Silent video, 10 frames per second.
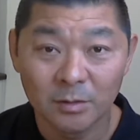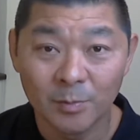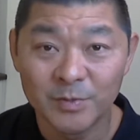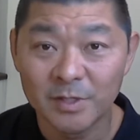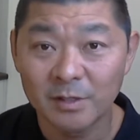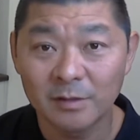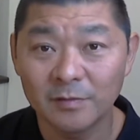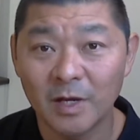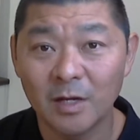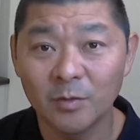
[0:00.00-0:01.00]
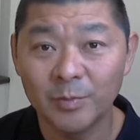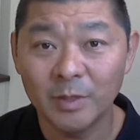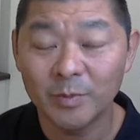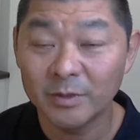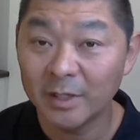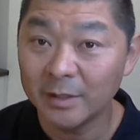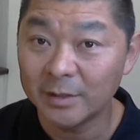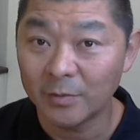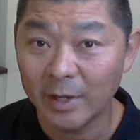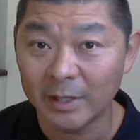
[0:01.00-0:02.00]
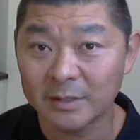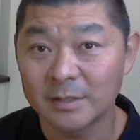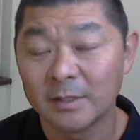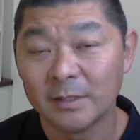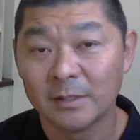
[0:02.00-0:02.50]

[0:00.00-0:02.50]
observe how people they interact,